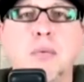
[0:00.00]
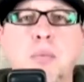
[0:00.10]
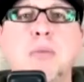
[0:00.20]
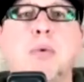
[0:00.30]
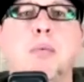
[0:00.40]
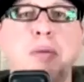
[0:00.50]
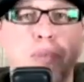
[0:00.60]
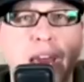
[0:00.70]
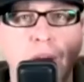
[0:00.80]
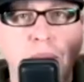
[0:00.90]
we plan
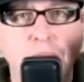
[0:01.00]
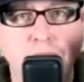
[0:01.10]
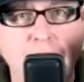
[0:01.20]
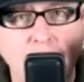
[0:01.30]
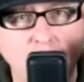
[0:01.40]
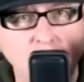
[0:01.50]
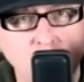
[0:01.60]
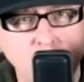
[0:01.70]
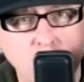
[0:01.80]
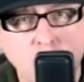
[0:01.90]
on being back on here.